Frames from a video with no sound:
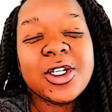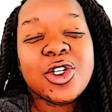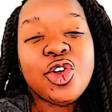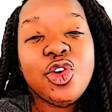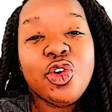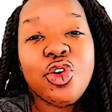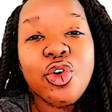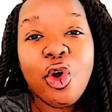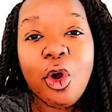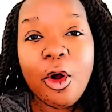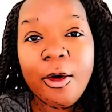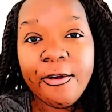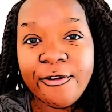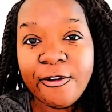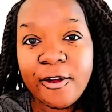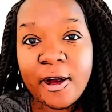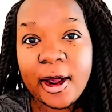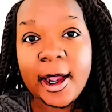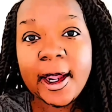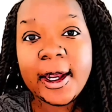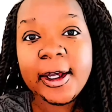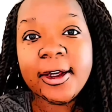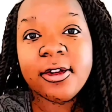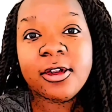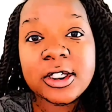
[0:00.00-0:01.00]
not
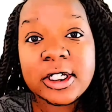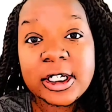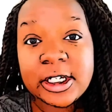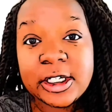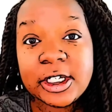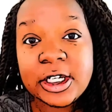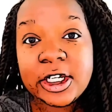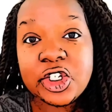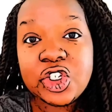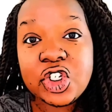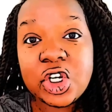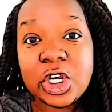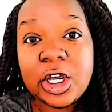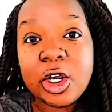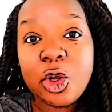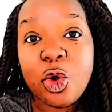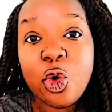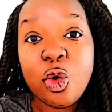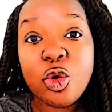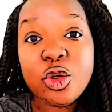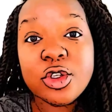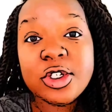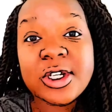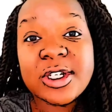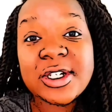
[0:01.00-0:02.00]
find DTG
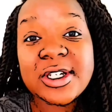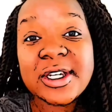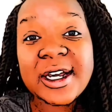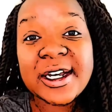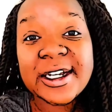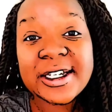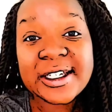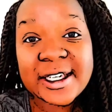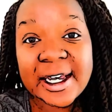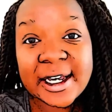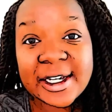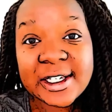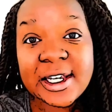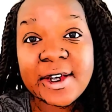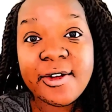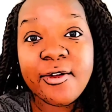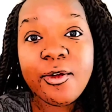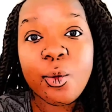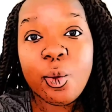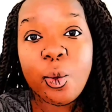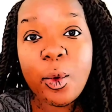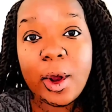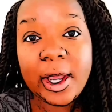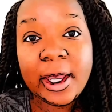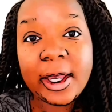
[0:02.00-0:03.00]
causes excessive
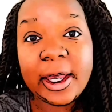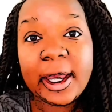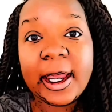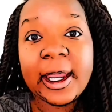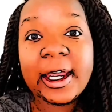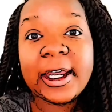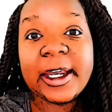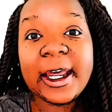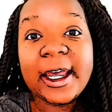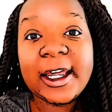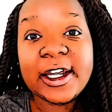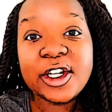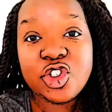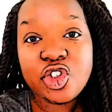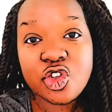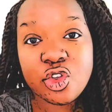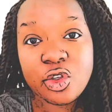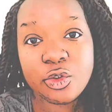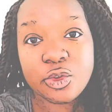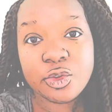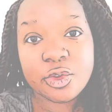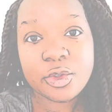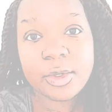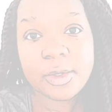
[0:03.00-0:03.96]
weight gain in children.